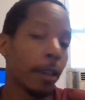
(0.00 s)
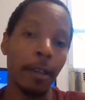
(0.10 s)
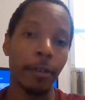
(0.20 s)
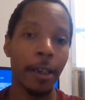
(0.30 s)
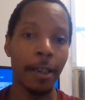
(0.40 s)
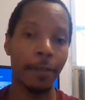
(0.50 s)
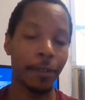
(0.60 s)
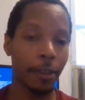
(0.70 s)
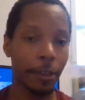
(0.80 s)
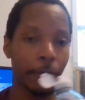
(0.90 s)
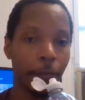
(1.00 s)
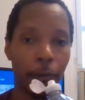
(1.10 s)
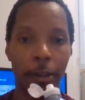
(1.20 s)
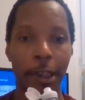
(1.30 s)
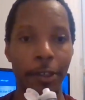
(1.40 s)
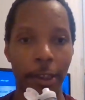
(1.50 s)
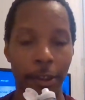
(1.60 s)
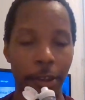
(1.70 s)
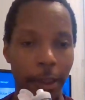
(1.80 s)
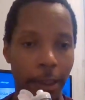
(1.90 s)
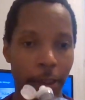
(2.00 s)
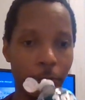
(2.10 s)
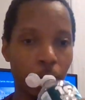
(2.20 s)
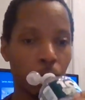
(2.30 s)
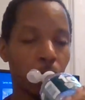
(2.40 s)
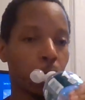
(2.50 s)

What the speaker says: Now, again, I've said this before and I'll say this again.